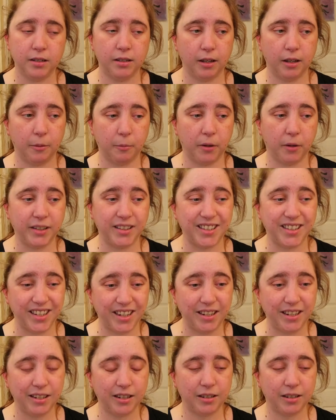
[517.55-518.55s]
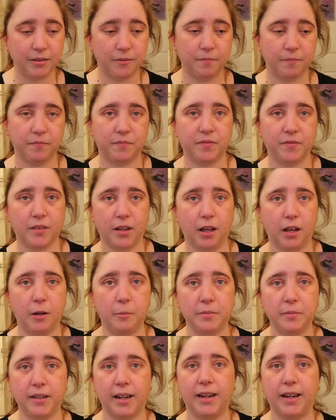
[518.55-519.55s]
I did
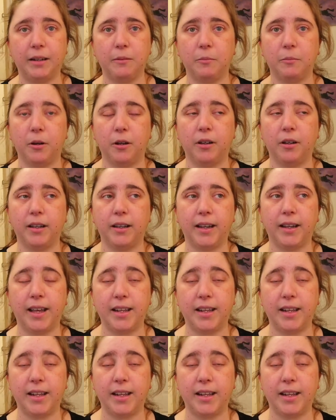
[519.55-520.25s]
update my